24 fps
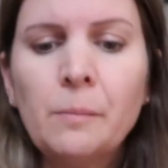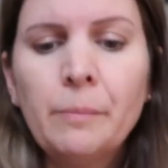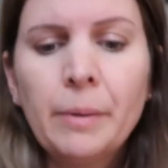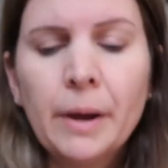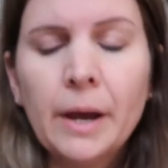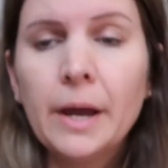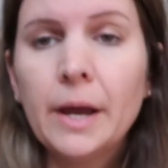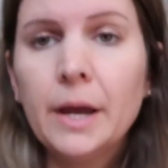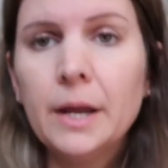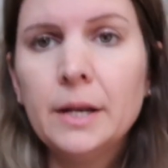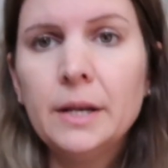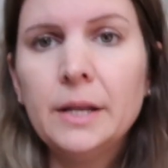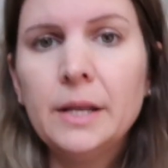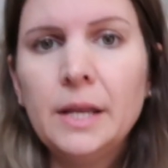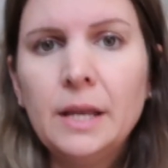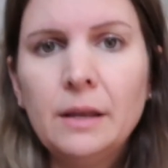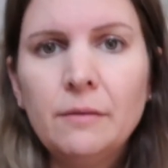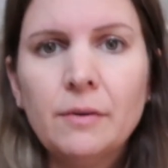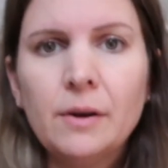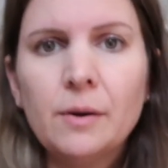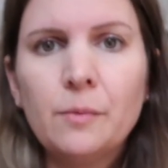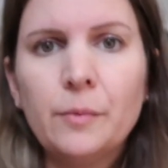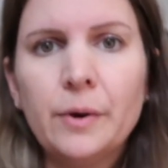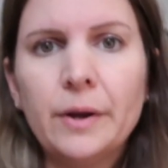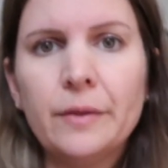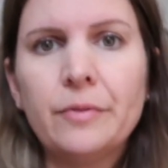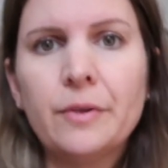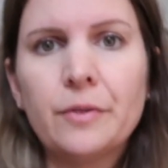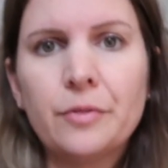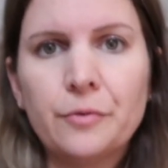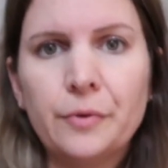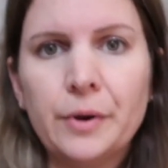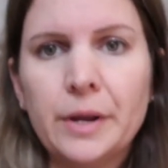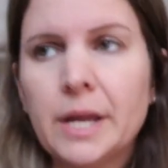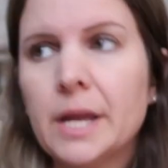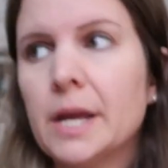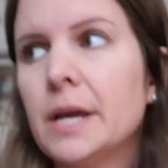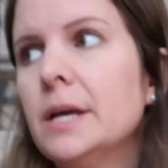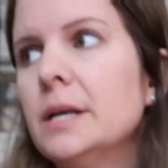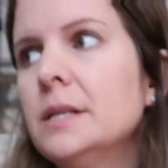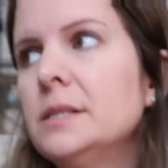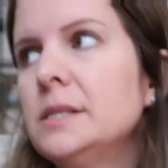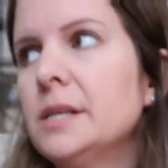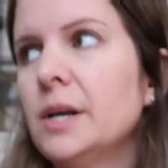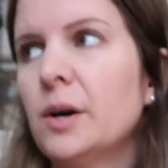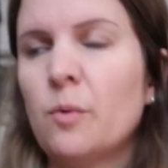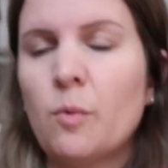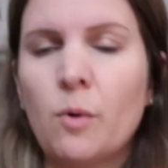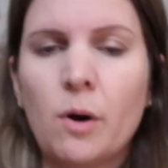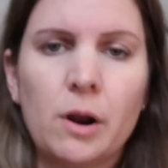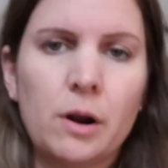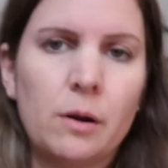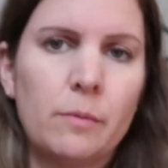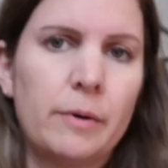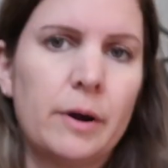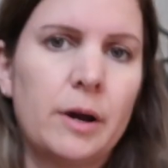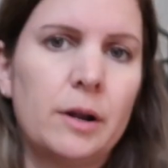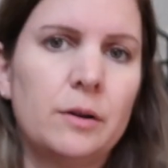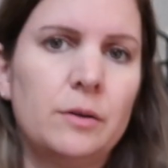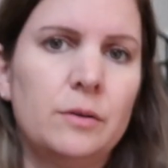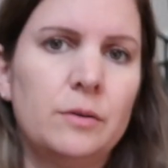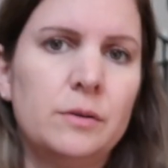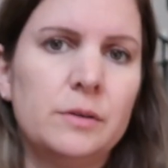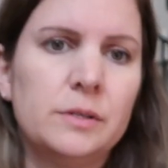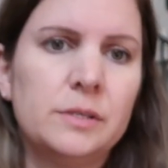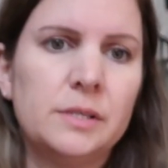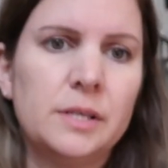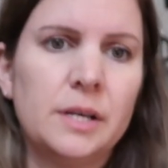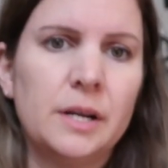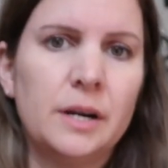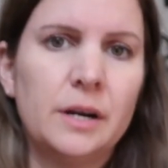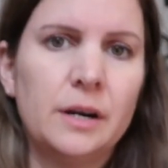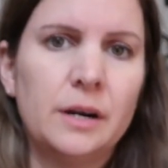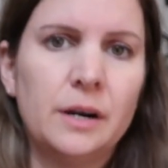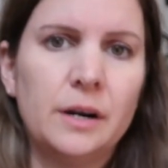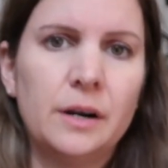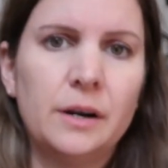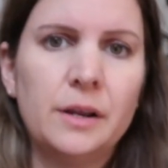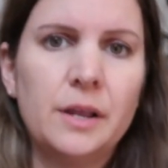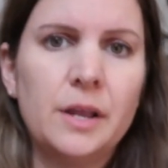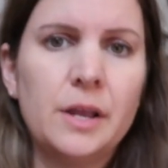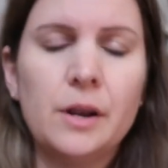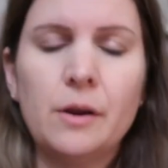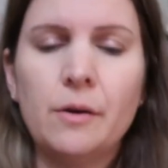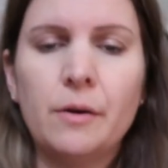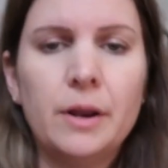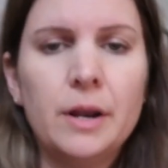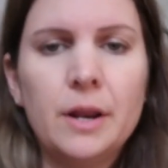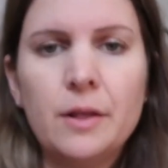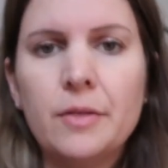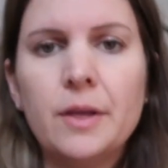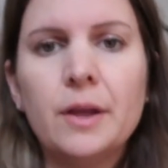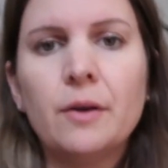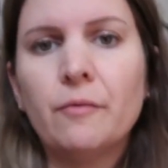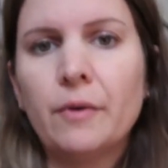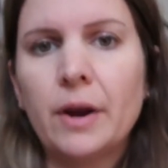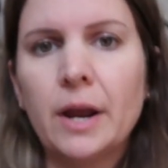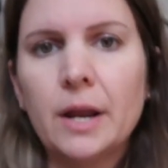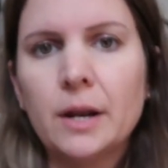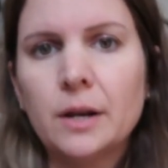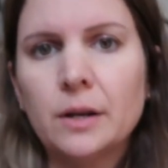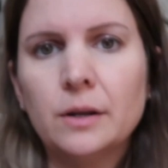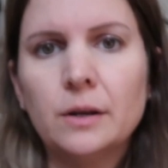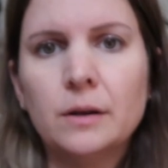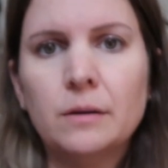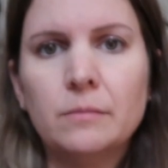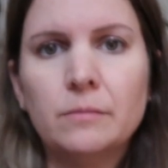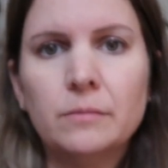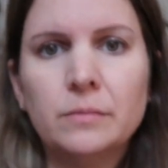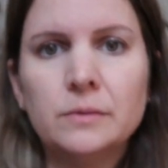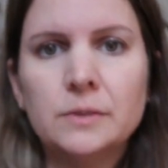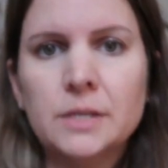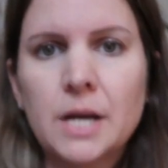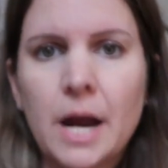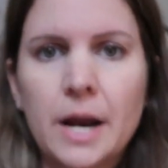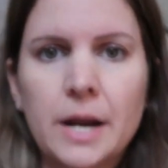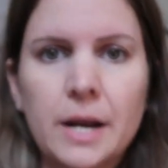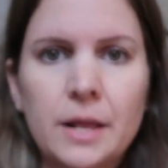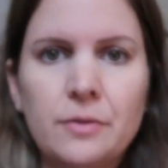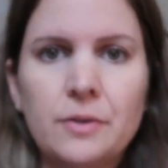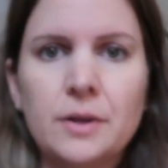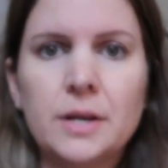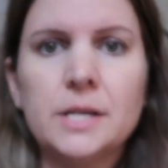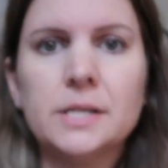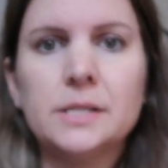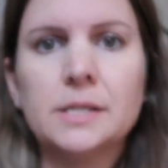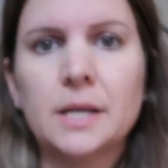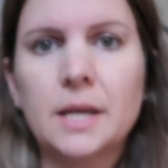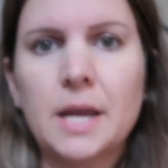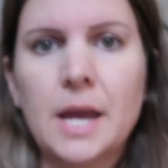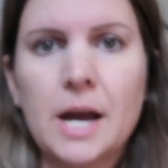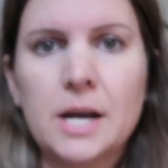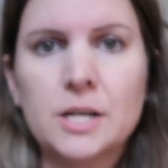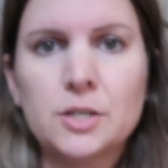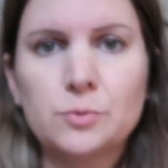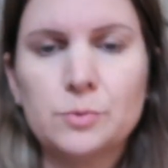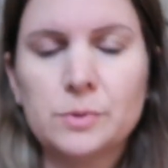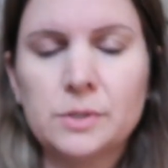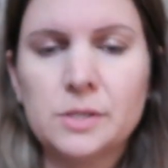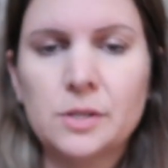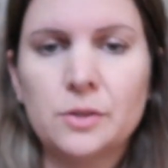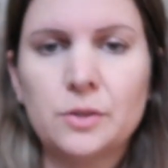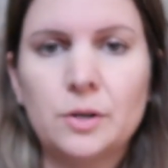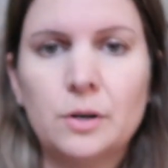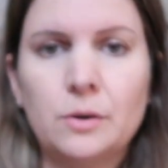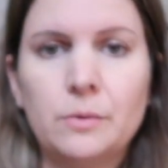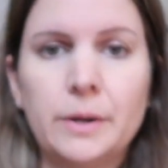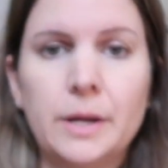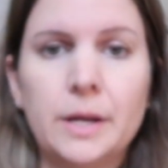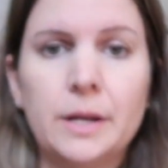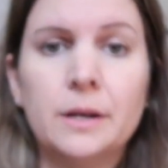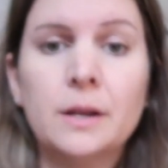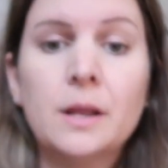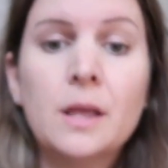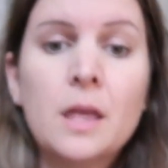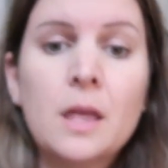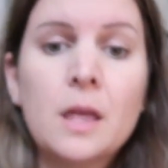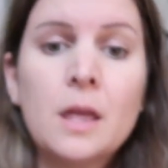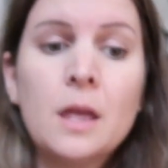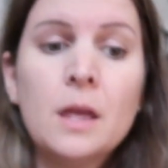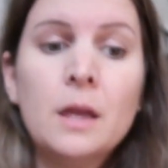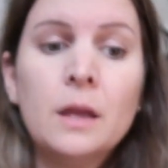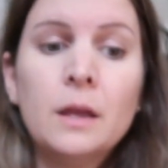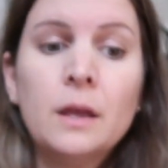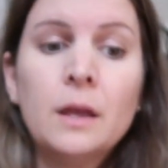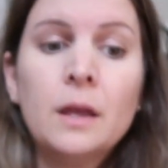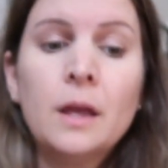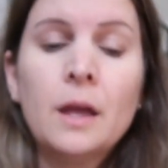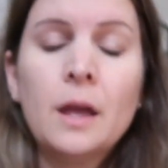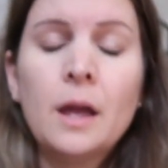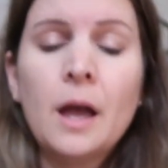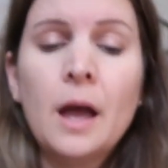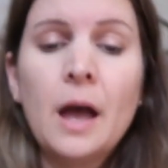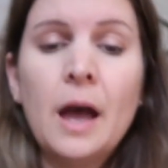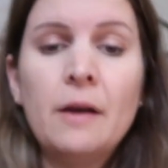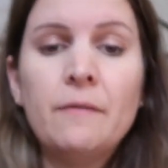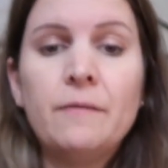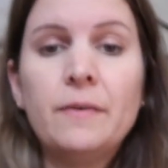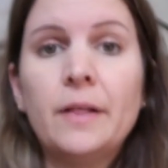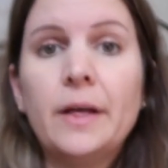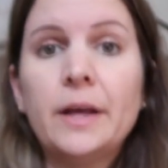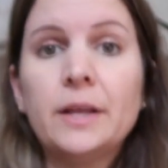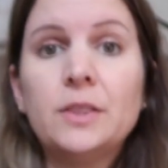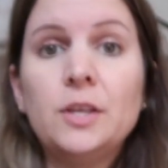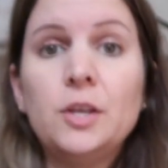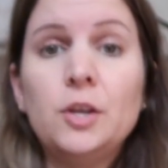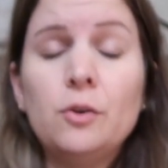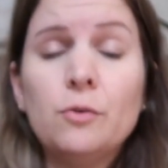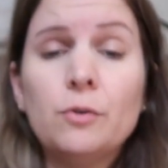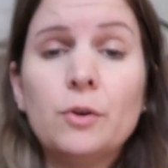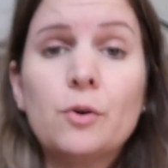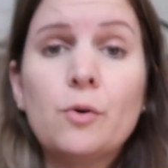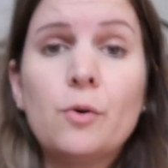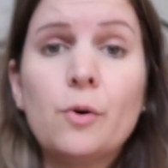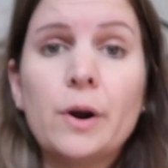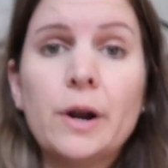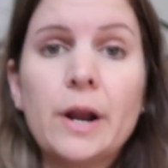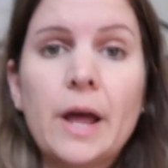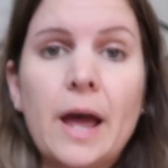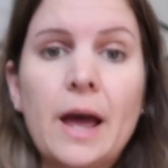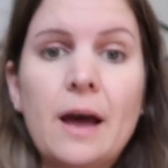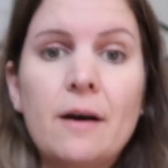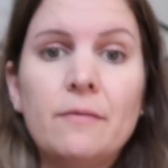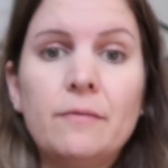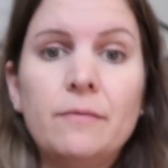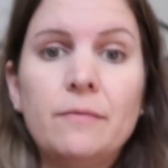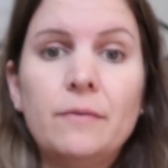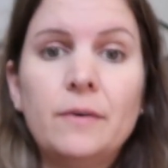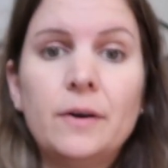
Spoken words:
But even with the 3 kids, their water bottles, their, you know, anything random, tiny things that Cash wants to throw in. I feel like the unicorn, I have